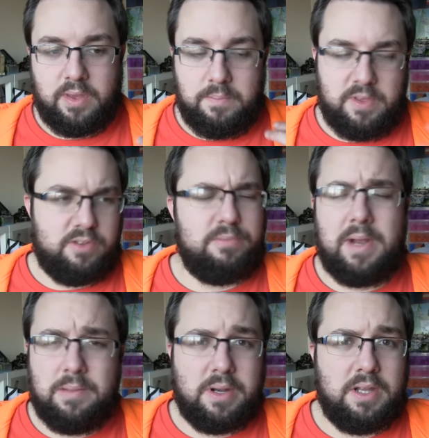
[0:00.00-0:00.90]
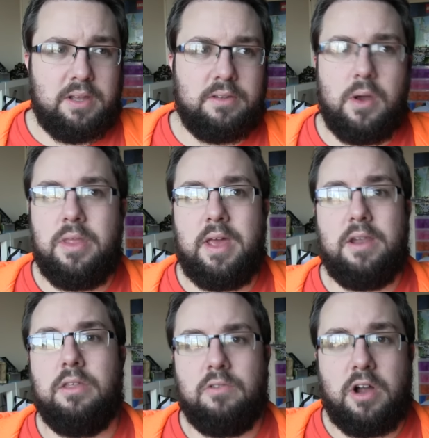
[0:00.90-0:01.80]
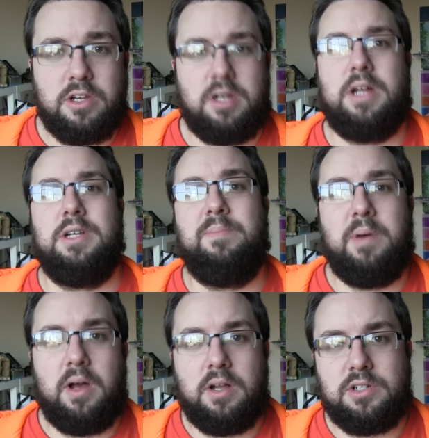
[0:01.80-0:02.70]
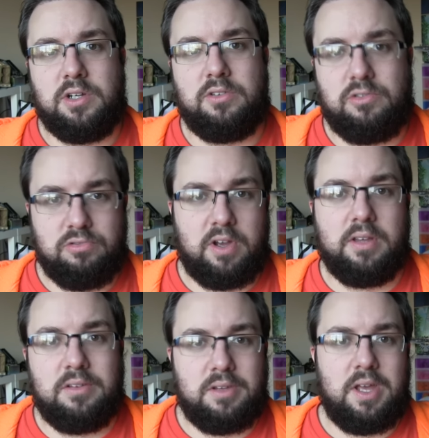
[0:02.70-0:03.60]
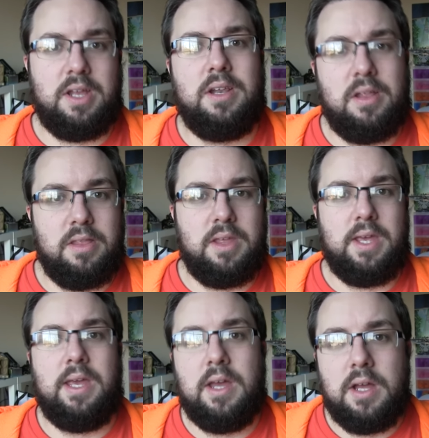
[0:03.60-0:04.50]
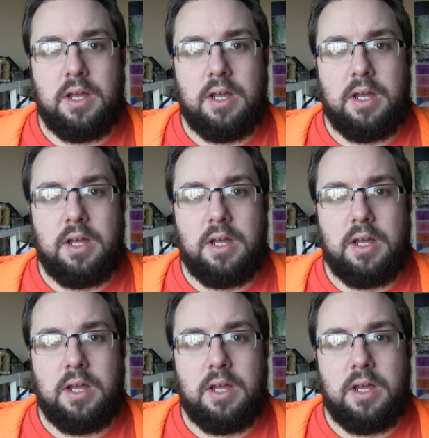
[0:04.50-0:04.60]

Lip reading: this is many, many years ago, at the end of the ride you could actually purchase drinks in the